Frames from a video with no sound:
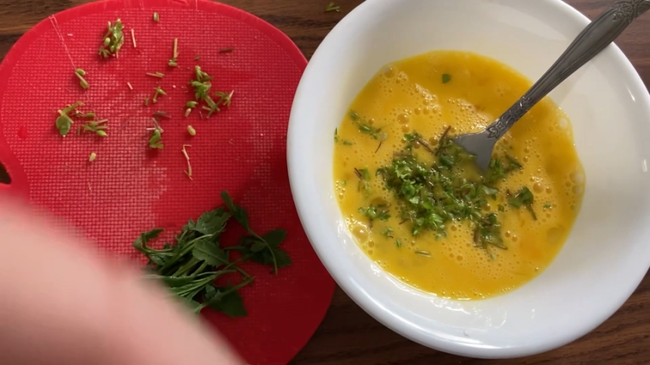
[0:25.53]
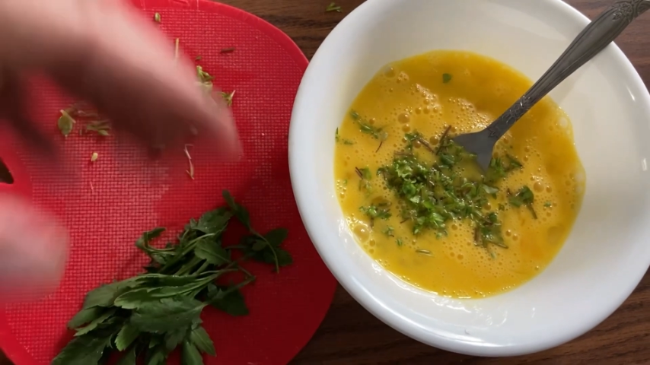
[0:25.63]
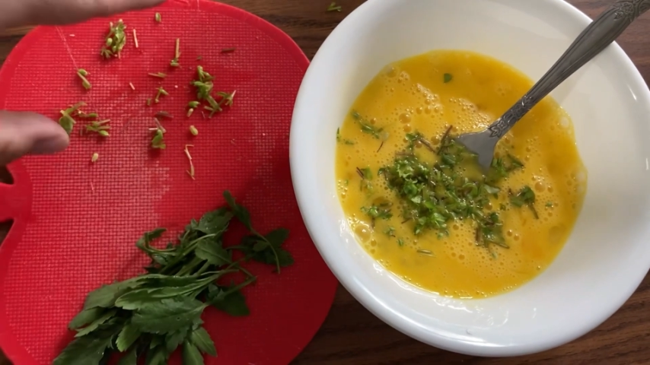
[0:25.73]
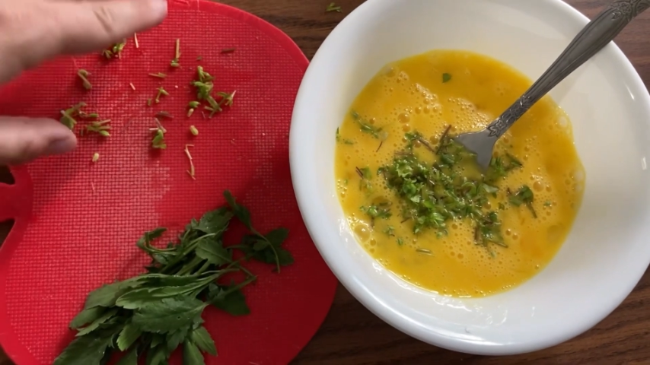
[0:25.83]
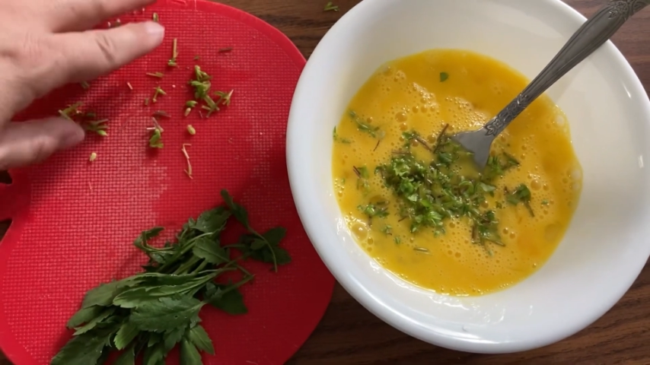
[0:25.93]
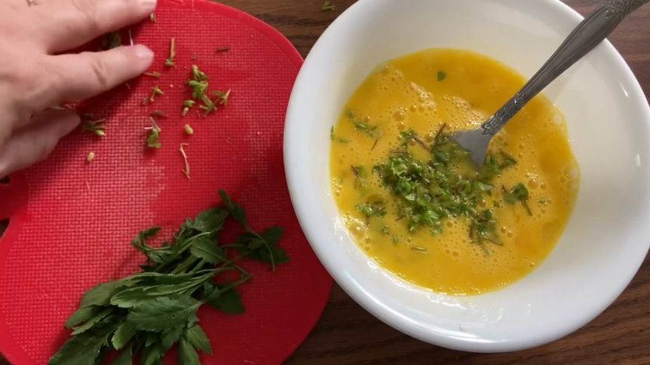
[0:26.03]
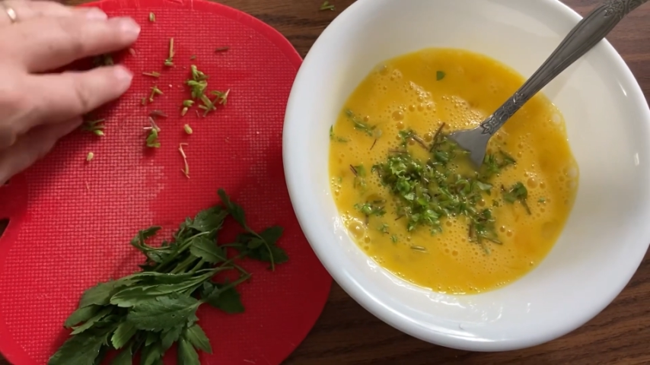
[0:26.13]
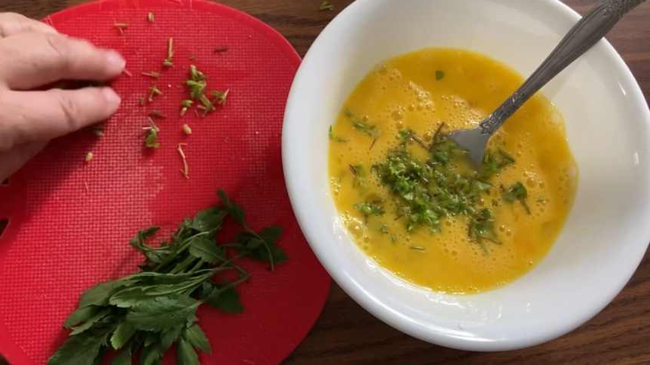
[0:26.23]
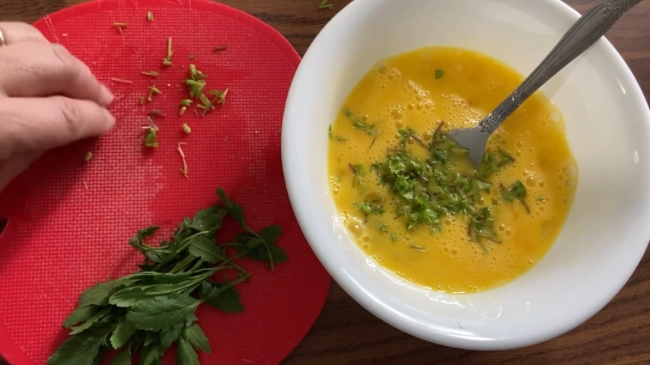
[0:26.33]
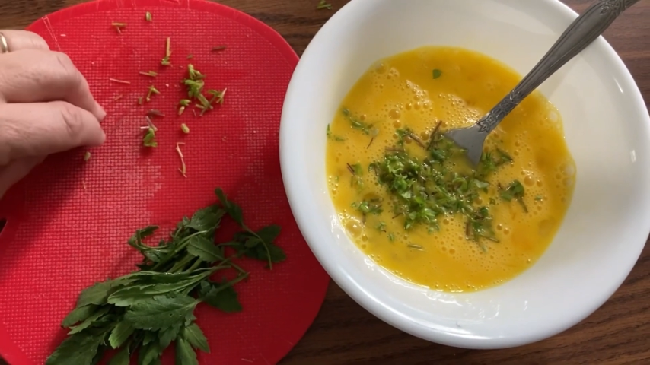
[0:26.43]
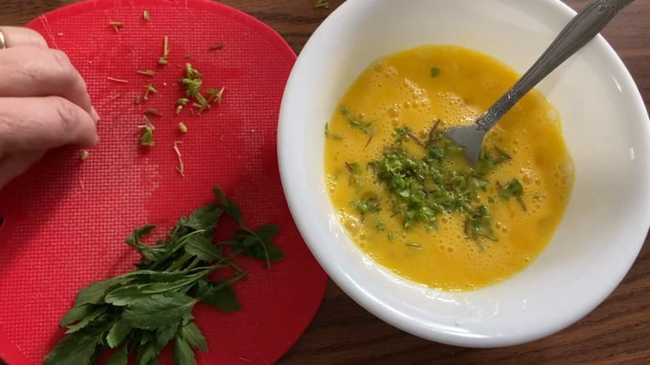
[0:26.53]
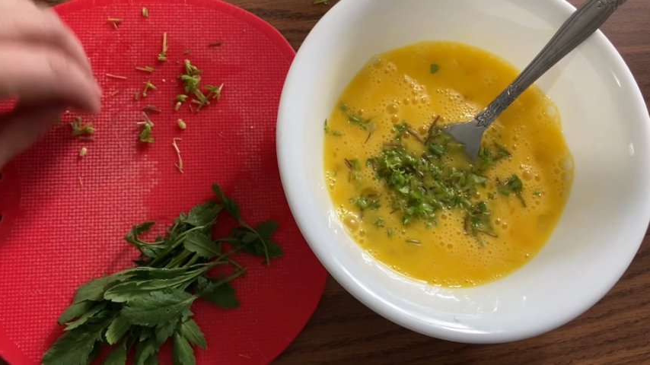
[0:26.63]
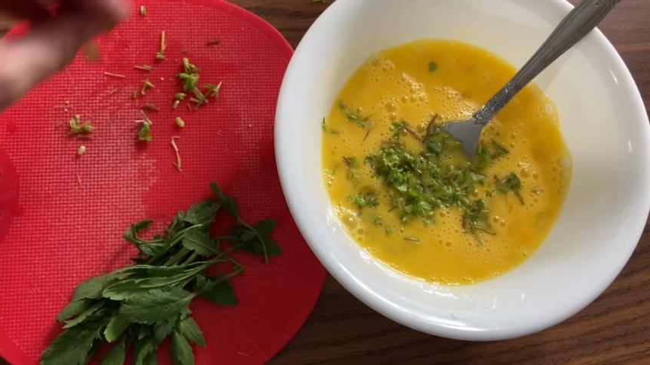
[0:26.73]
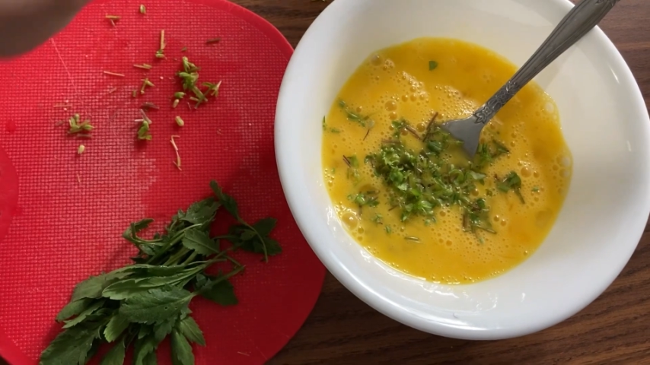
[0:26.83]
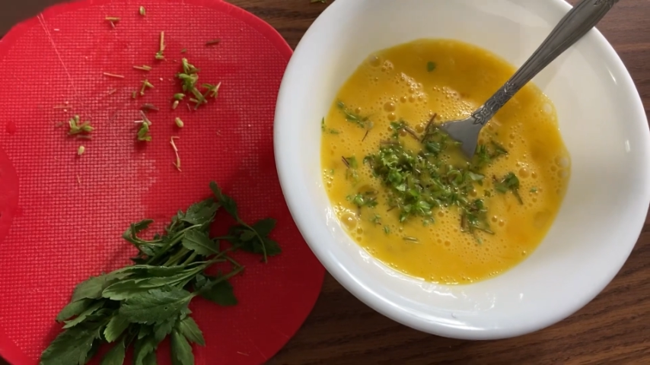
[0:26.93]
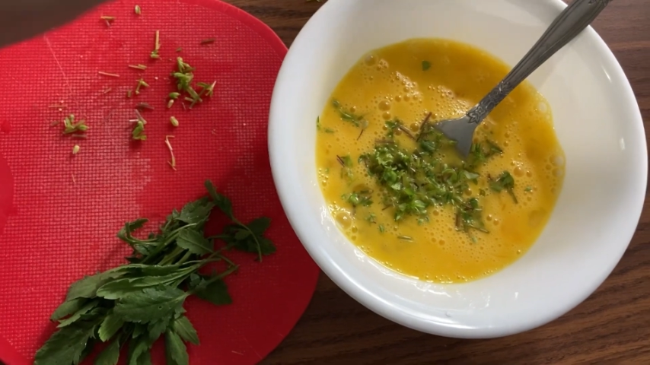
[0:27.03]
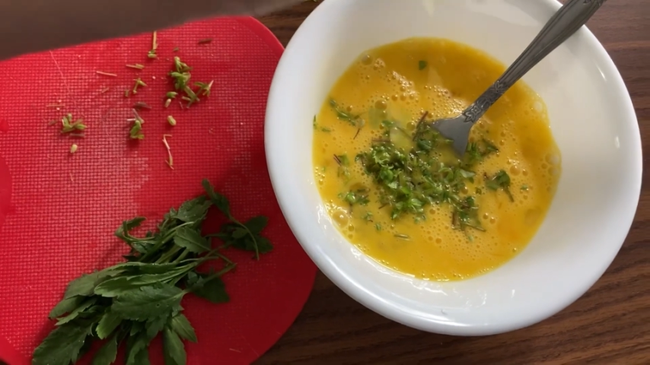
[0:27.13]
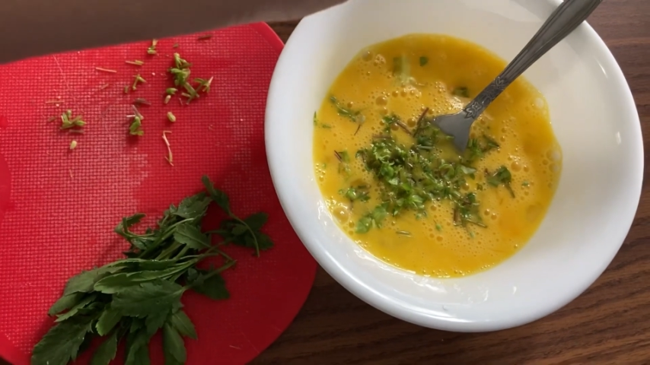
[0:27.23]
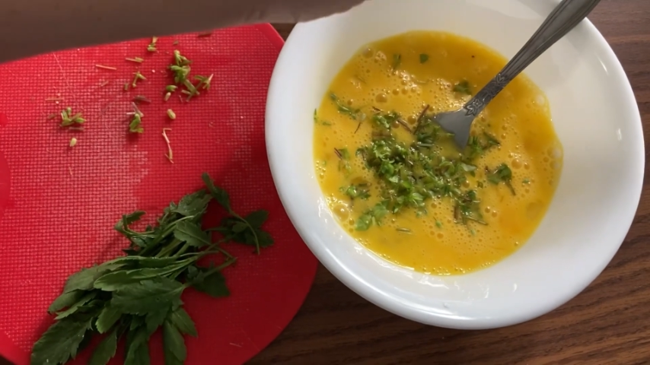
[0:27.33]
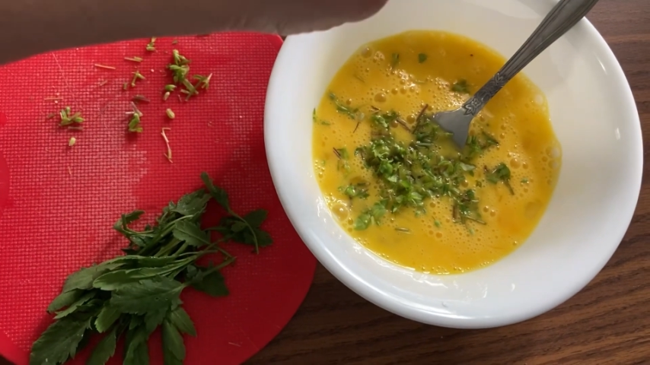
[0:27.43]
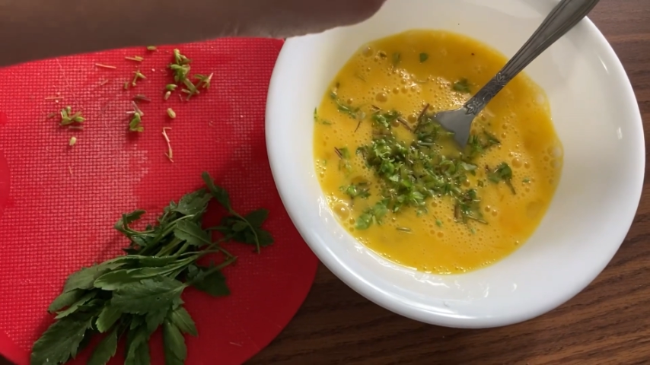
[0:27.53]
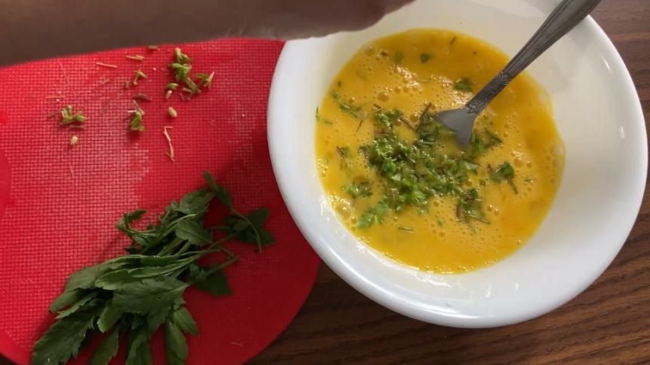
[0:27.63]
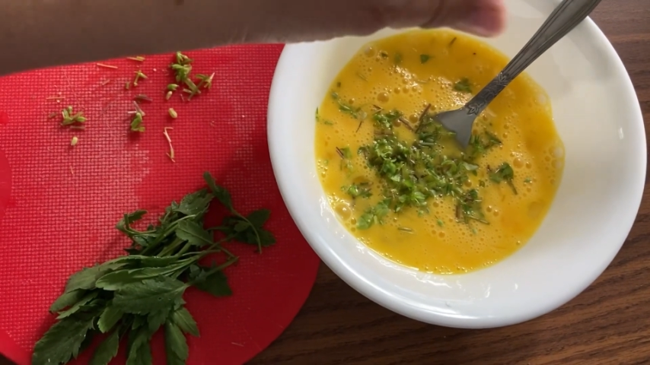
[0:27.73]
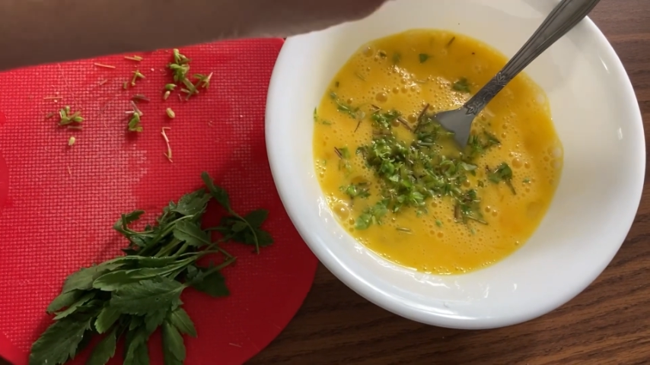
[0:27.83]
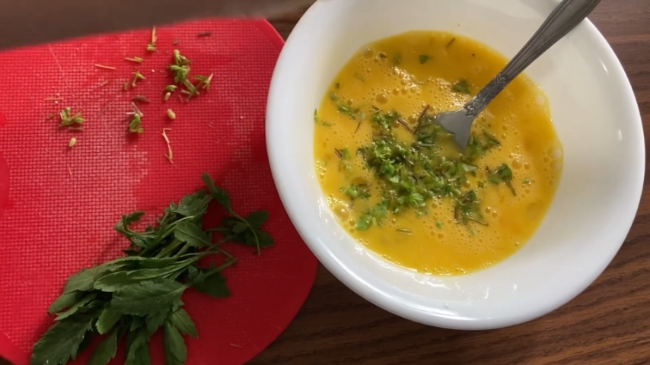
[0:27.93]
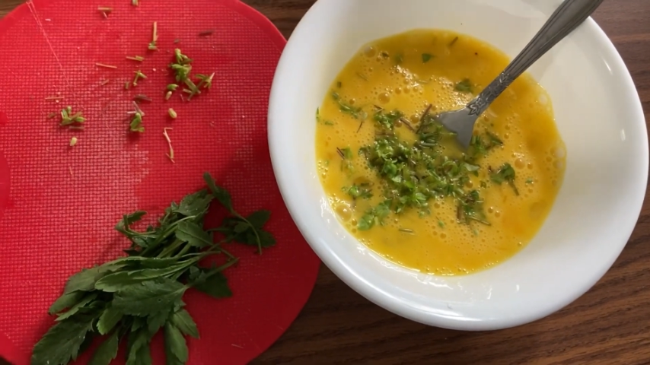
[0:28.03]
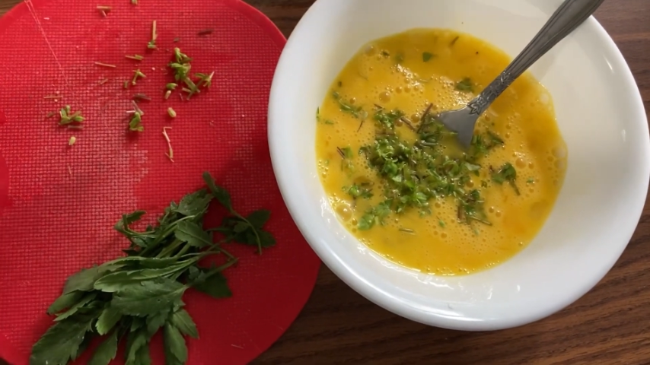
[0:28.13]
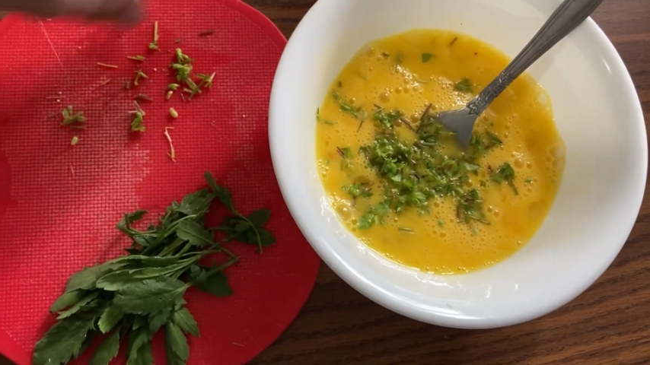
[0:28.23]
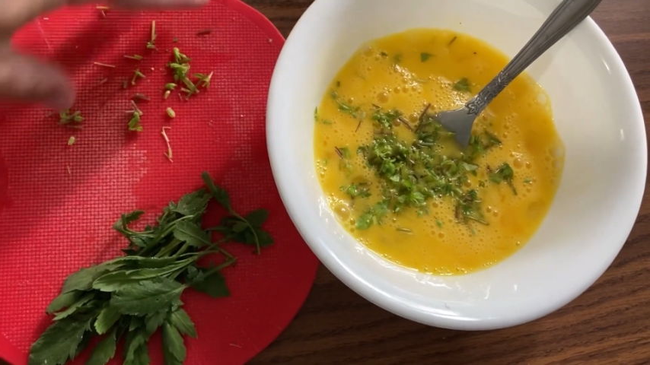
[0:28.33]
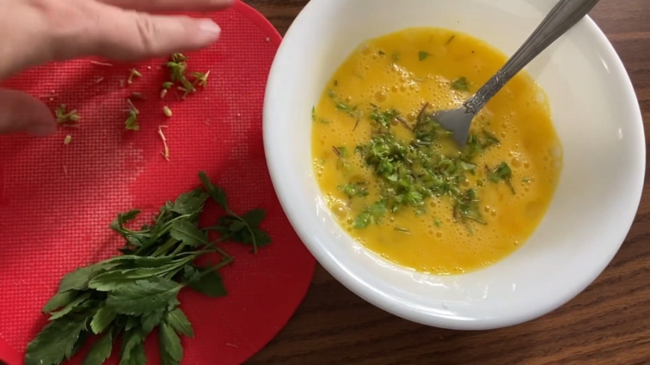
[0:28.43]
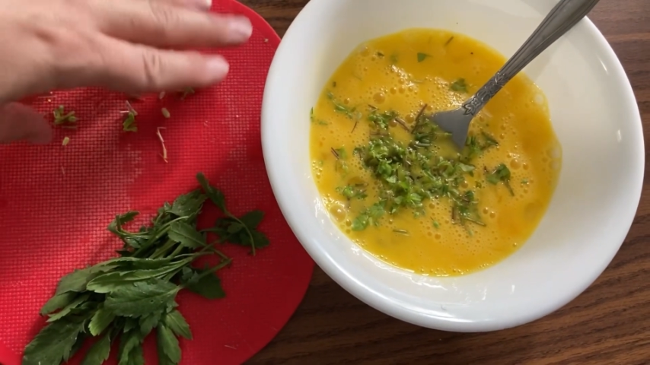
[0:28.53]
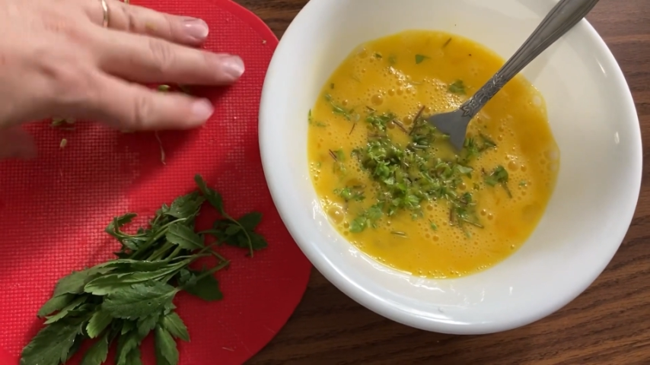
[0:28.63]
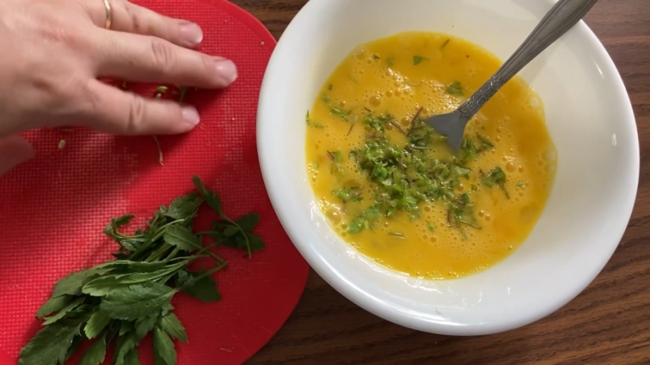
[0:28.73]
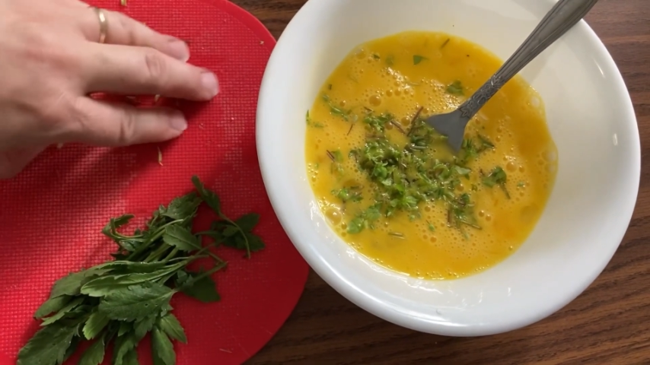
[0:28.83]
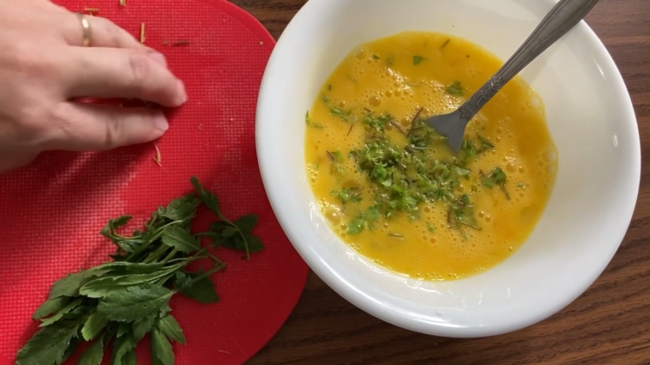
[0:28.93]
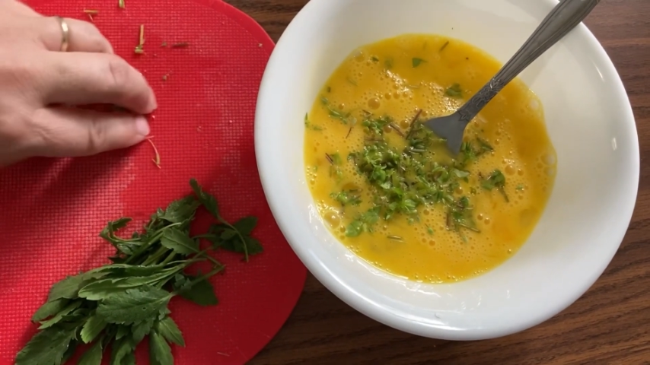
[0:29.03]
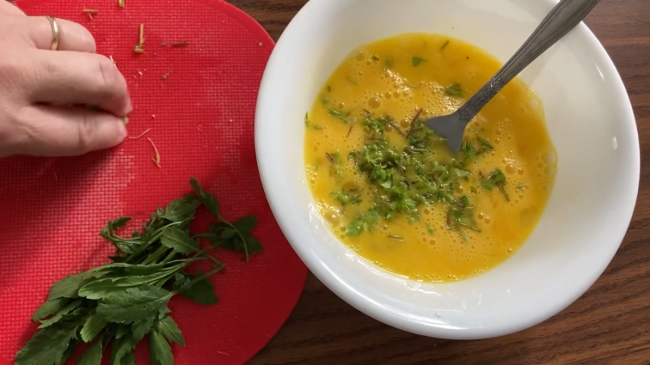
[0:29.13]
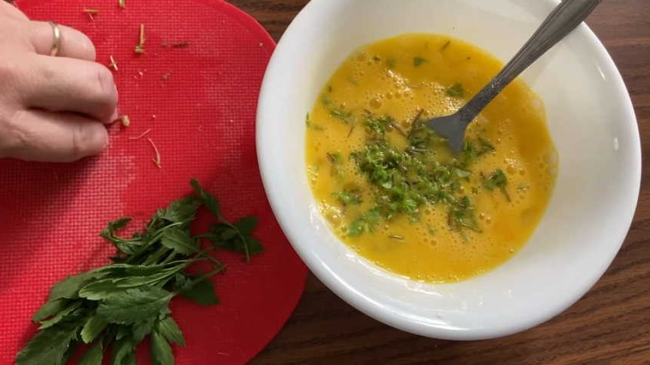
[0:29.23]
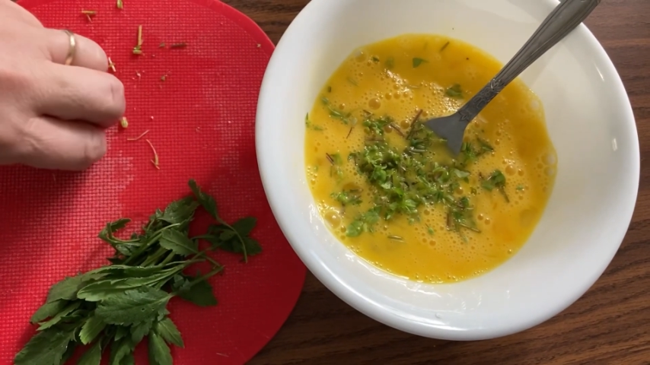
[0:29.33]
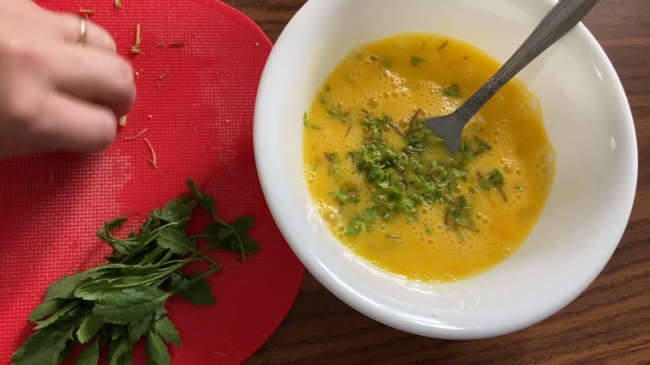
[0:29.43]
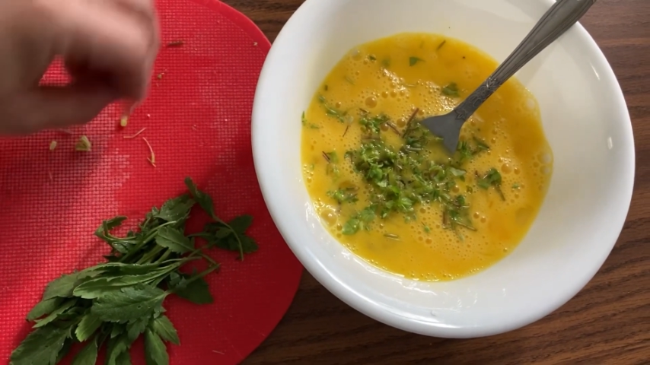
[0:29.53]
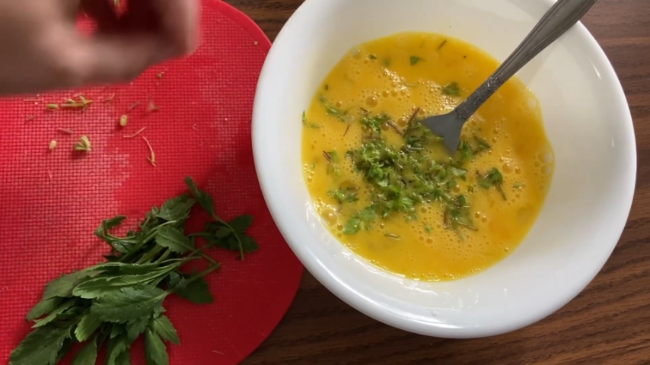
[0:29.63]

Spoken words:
No face is visible, so there are no lips to read.